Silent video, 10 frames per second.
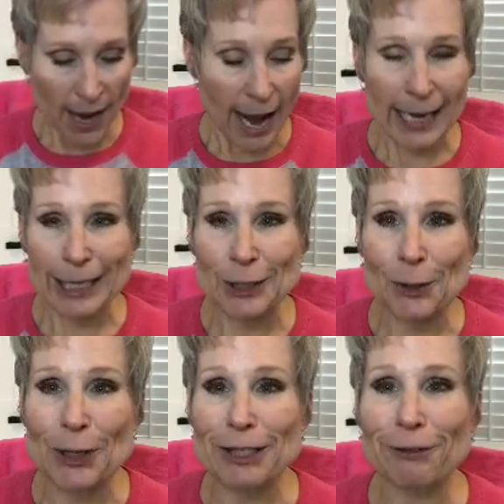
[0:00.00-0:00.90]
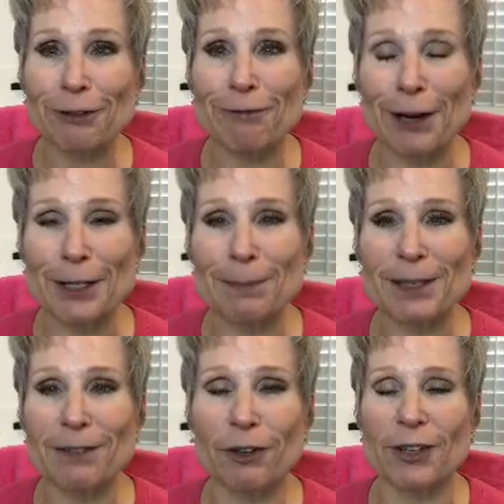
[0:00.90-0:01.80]
And I do this for very
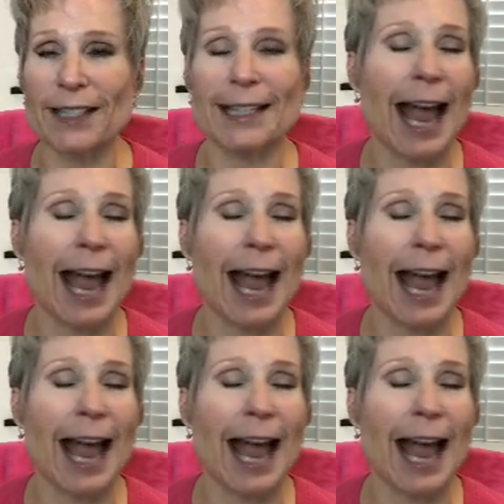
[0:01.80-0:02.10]
specific reasons.